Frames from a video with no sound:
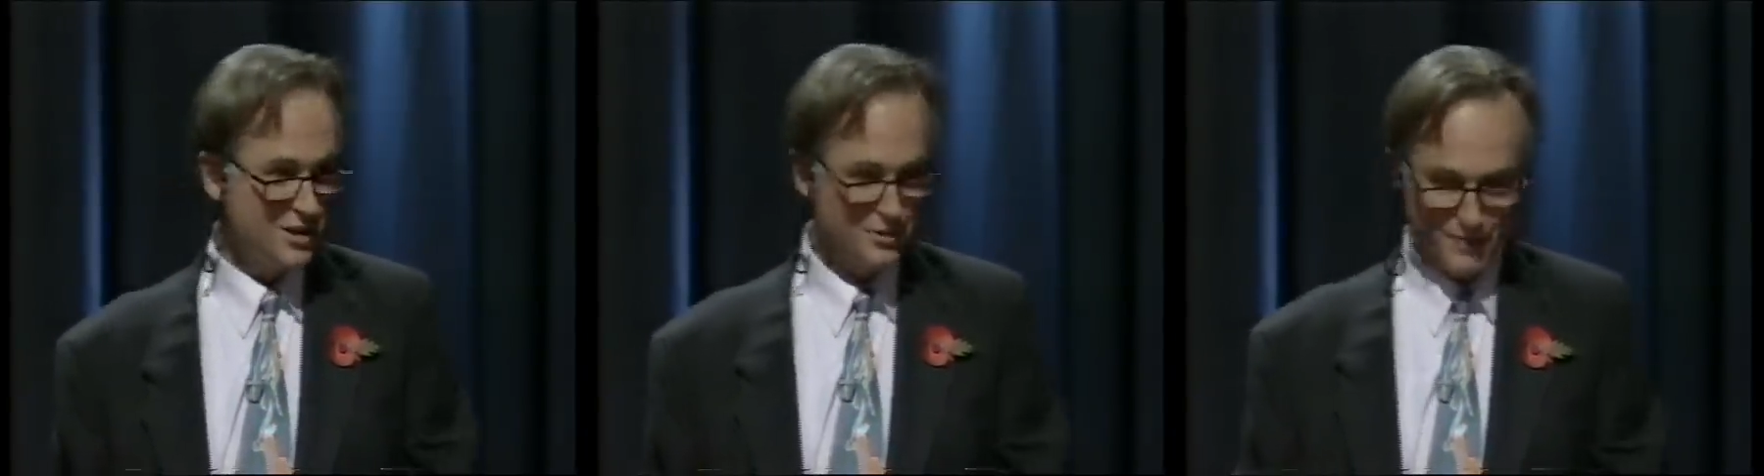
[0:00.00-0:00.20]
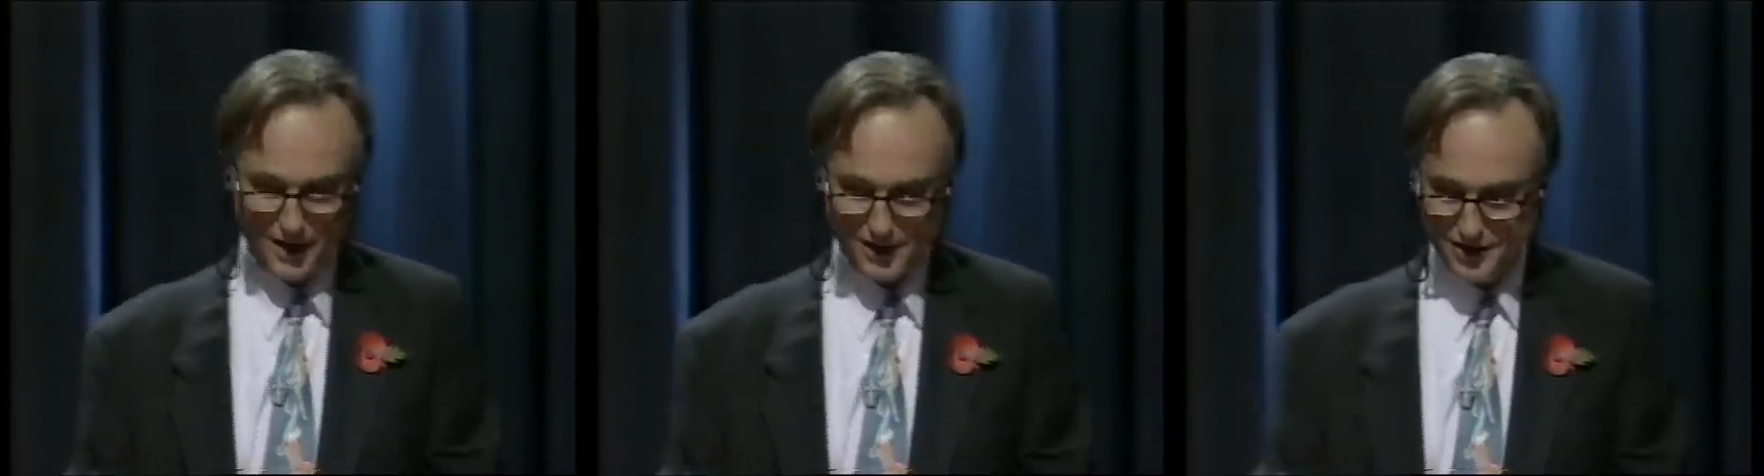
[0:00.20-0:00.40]

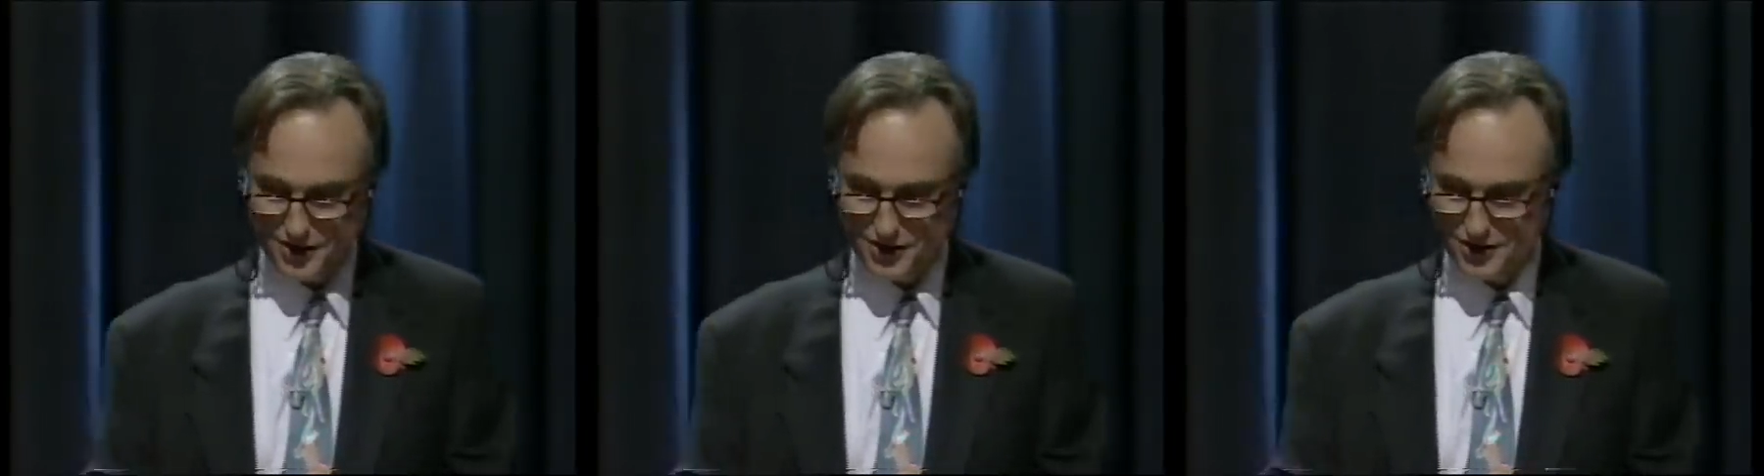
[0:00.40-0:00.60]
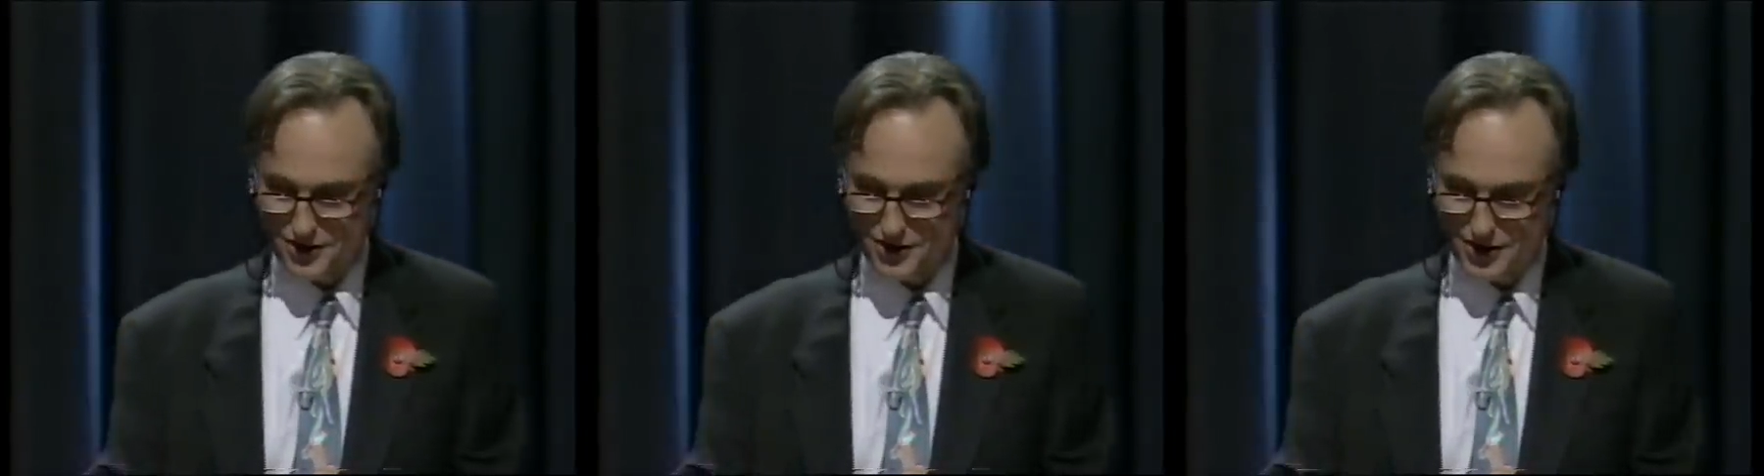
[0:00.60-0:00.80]
to make
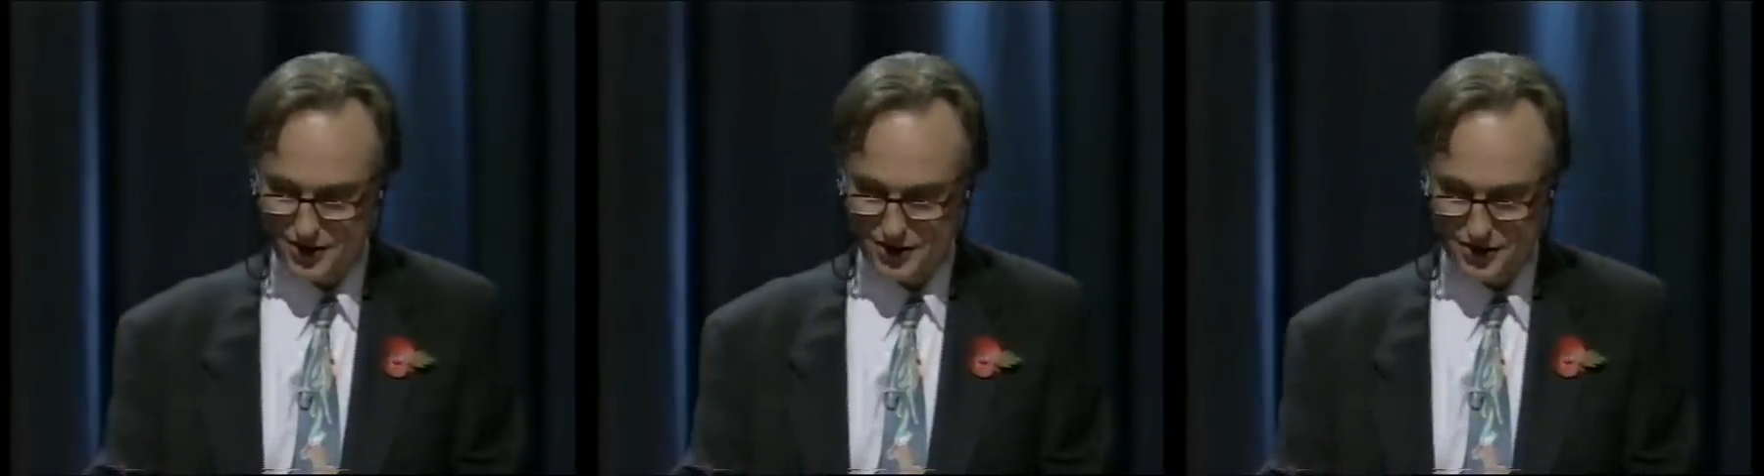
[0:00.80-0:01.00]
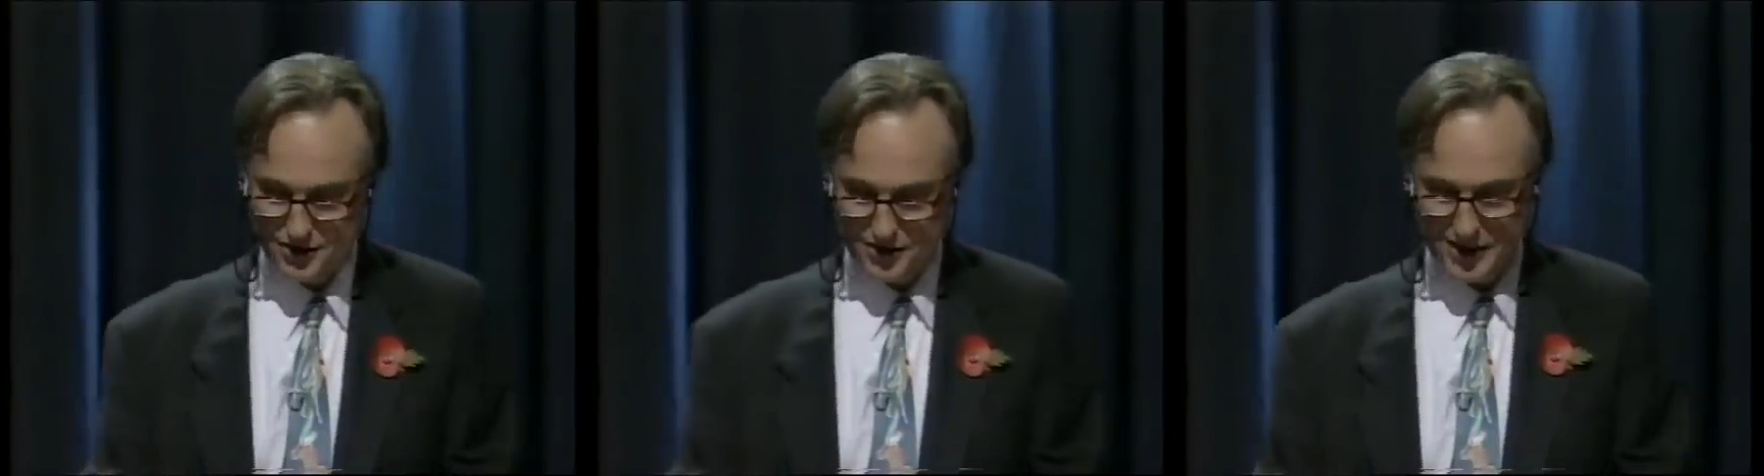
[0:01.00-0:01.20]
such a
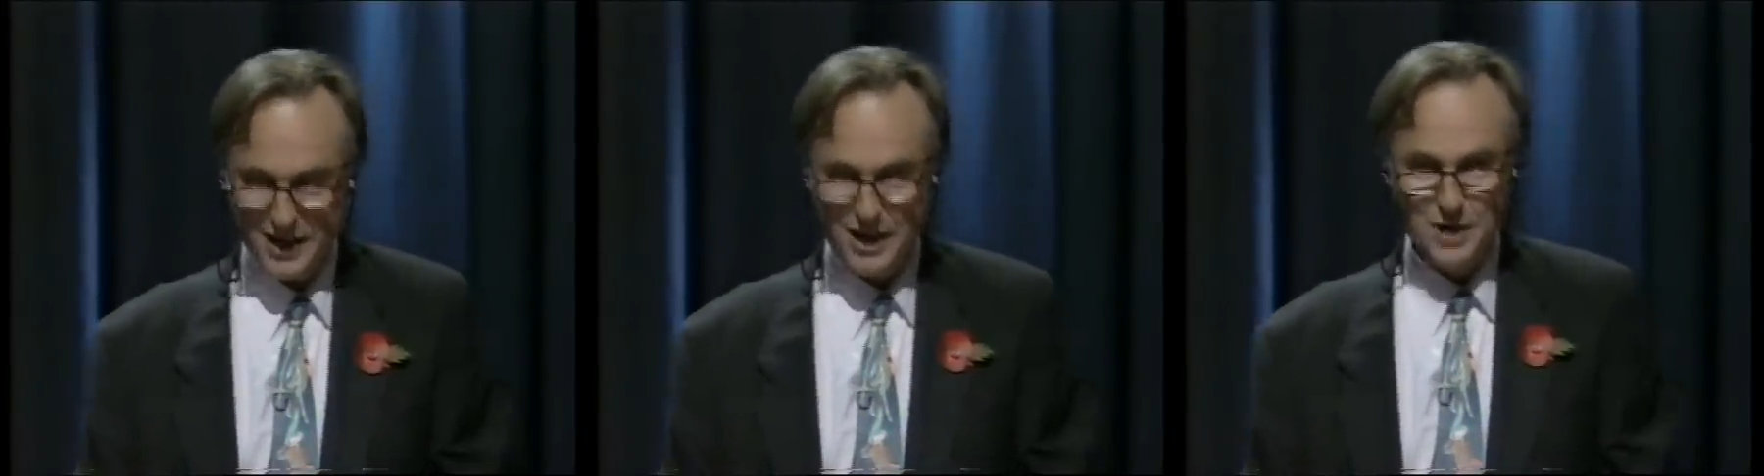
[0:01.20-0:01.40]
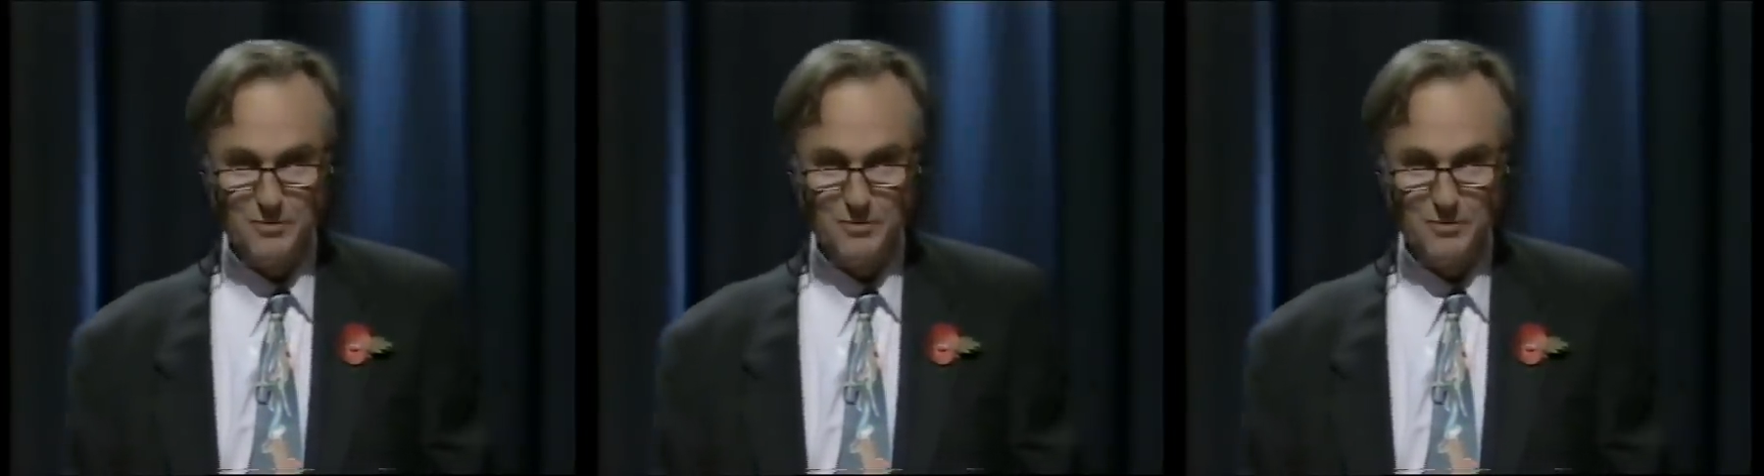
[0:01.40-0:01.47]
suggestion,